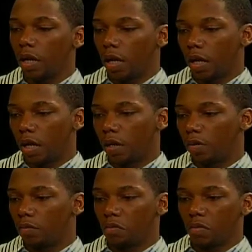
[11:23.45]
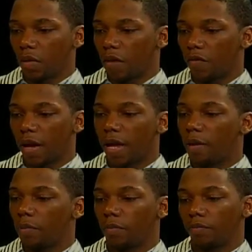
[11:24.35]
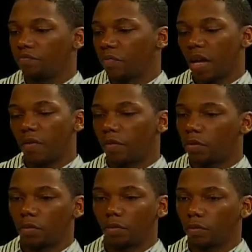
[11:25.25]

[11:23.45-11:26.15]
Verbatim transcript: And if I am ever